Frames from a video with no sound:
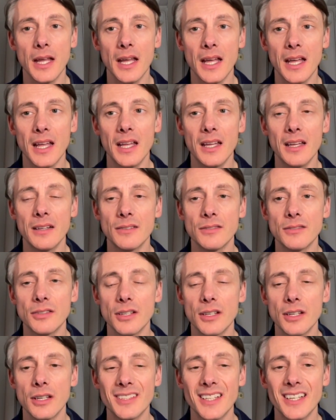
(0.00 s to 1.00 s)
And
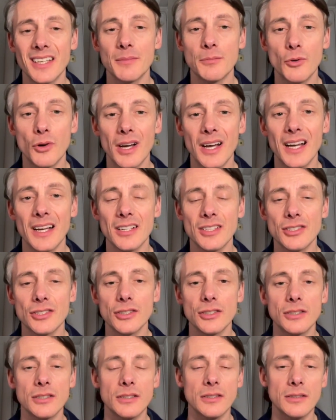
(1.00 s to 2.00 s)
by taking more
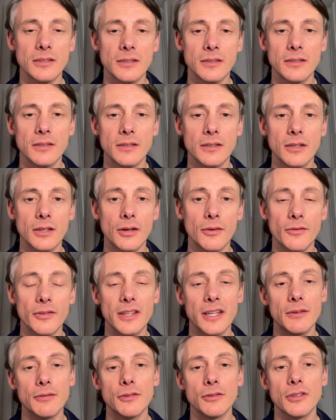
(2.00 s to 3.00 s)
action,
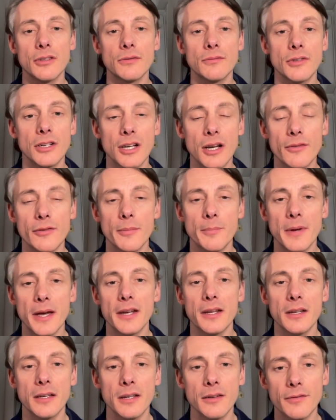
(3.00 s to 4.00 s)
hopefully they will recover
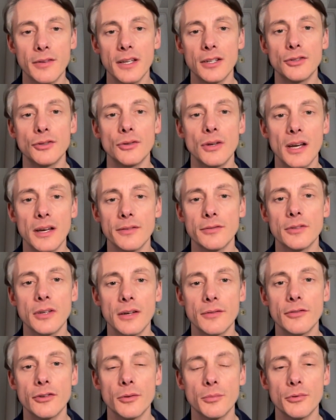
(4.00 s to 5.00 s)
better if they do have to
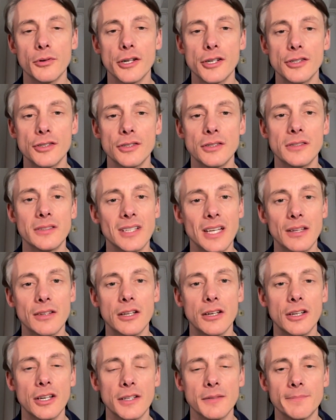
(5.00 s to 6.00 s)
have an operation down
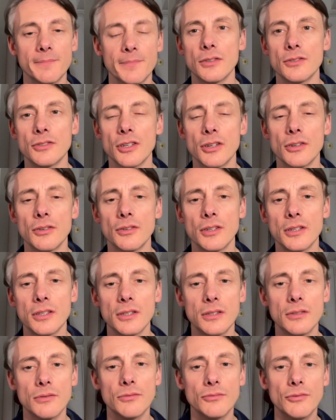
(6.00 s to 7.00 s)
the line. So
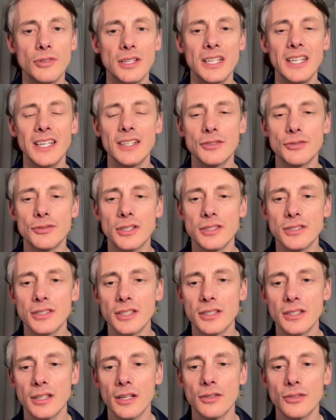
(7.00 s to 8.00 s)
really
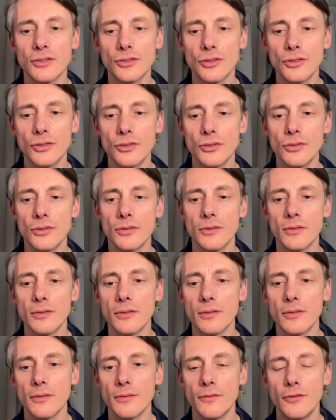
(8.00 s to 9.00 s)
interesting to
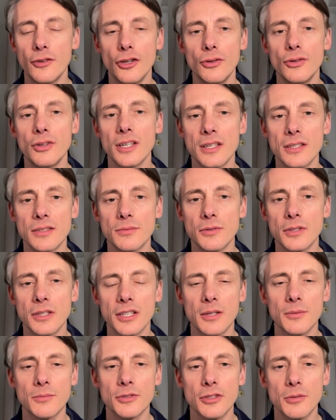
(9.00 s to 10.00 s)
view this when it
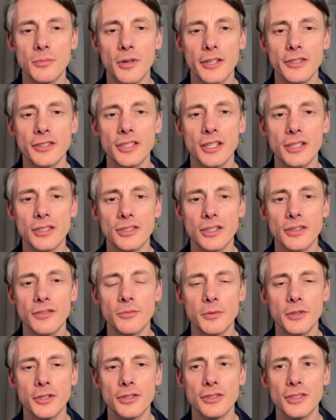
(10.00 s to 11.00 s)
comes to mindset
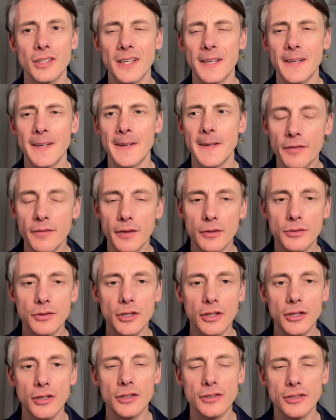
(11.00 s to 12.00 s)
shift, because I feel
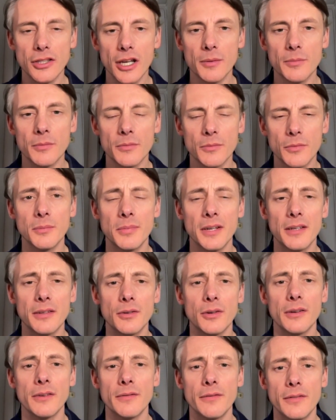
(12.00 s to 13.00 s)
a lot of time we play
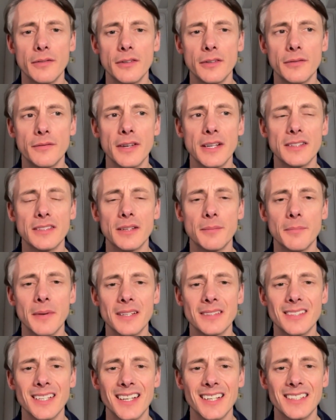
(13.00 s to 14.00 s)
quite the victim
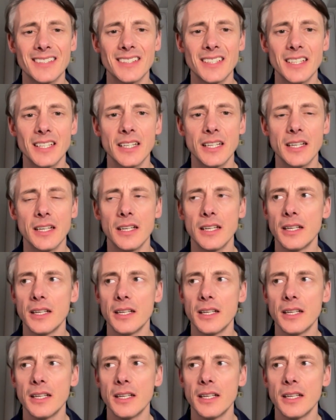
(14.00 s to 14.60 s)
mentality